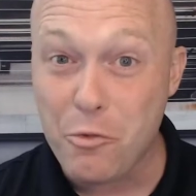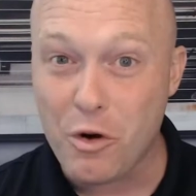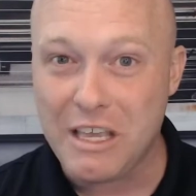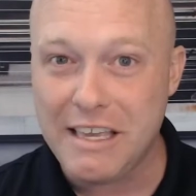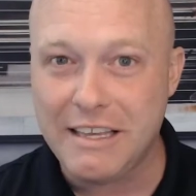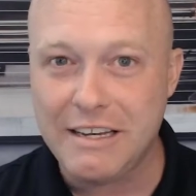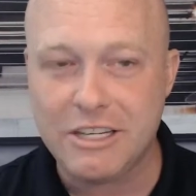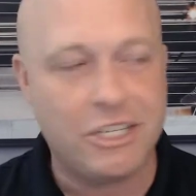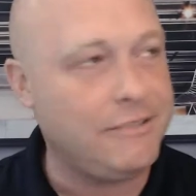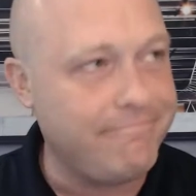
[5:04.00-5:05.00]
working
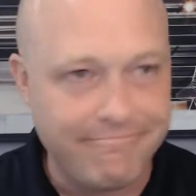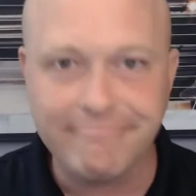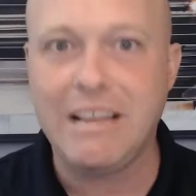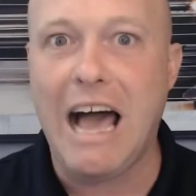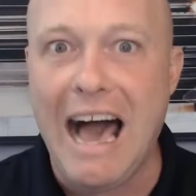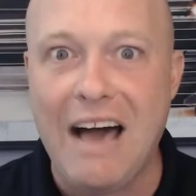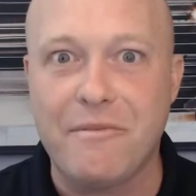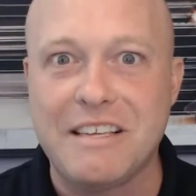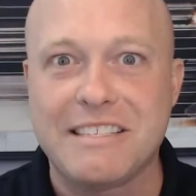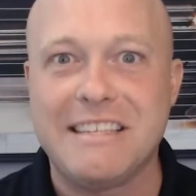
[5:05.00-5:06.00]
condition,
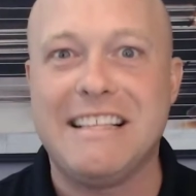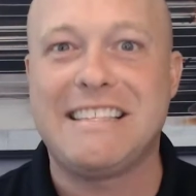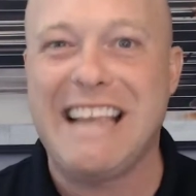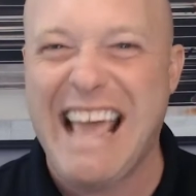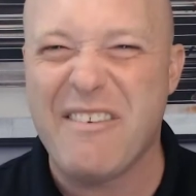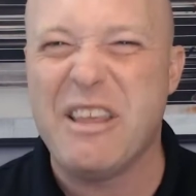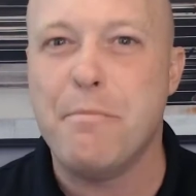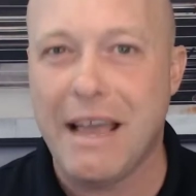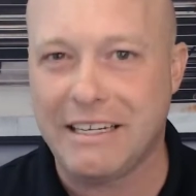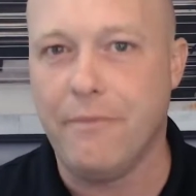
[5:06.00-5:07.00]
obviously that's gonna have an
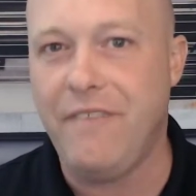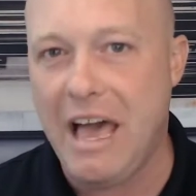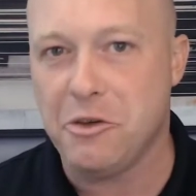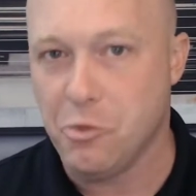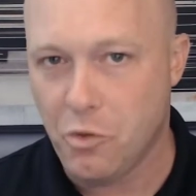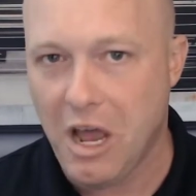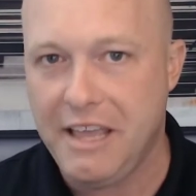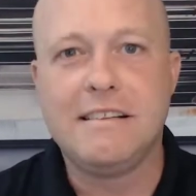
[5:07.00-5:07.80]
impact on value, right?